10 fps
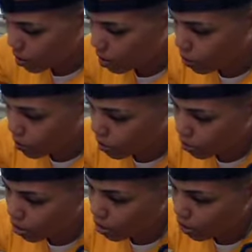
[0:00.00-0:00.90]
didn't expect
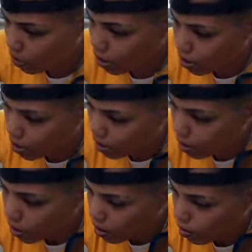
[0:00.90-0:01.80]
to create,
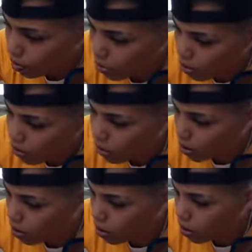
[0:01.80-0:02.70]
make the board like
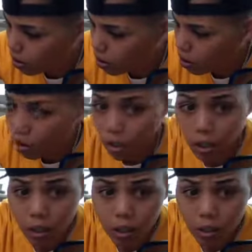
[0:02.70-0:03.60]
this.
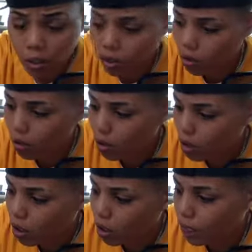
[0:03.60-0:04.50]
Yeah, so see
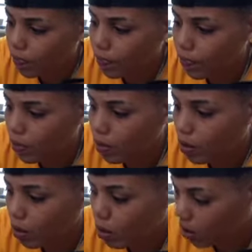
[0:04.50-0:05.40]
that?
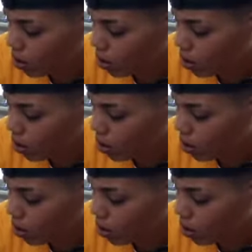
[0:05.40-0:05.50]
Okay.